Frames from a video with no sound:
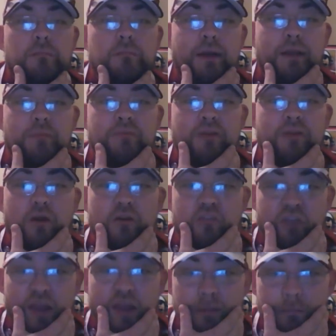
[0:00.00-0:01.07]
My name is Harry
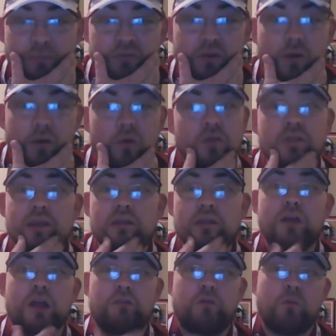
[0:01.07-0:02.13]
James. I want to thank
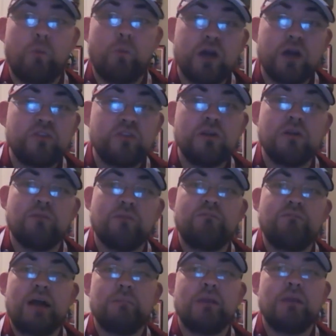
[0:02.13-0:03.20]
you guys for watching. You can
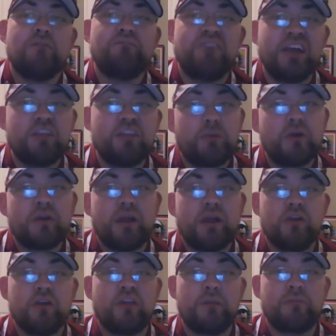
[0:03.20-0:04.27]
find me on Facebook,
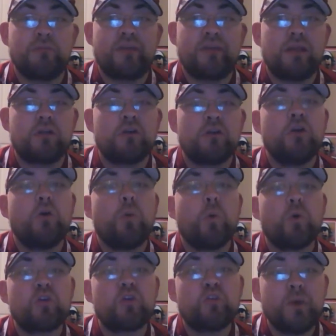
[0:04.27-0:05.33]
Harry James Taylor
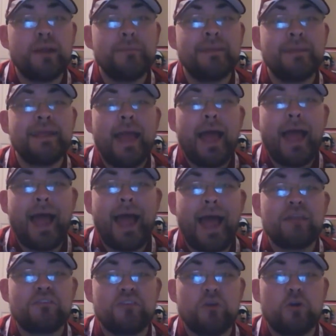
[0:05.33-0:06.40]
or tweet me
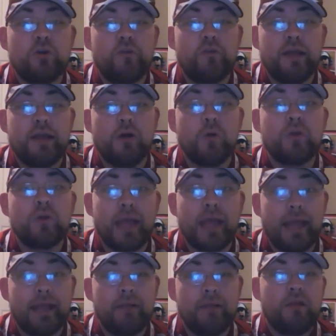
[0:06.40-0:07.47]
at
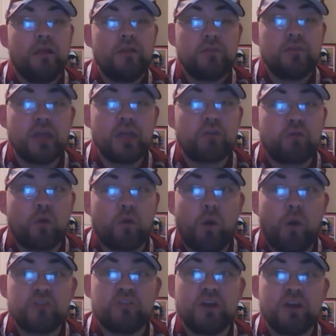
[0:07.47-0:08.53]
SoonerFanOK. Thanks for
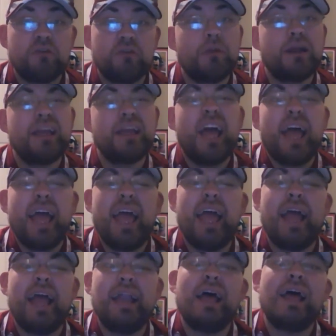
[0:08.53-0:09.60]
watching, everybody.
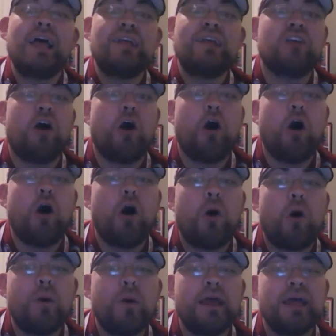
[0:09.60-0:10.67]
And as
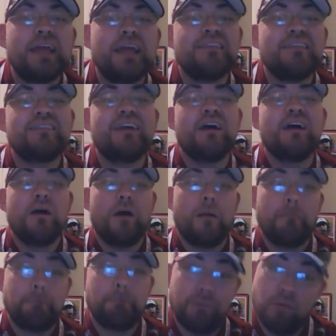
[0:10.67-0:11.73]
always,
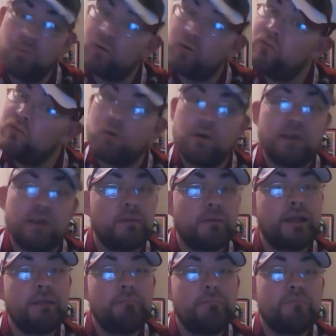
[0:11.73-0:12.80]
Boomer Sooner,
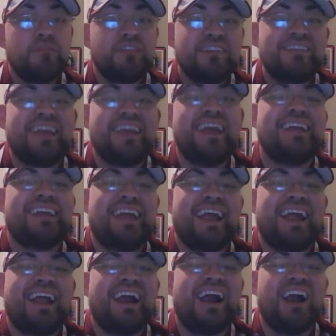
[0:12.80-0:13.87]
everybody. Take
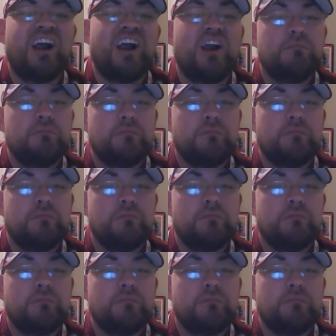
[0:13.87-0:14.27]
care.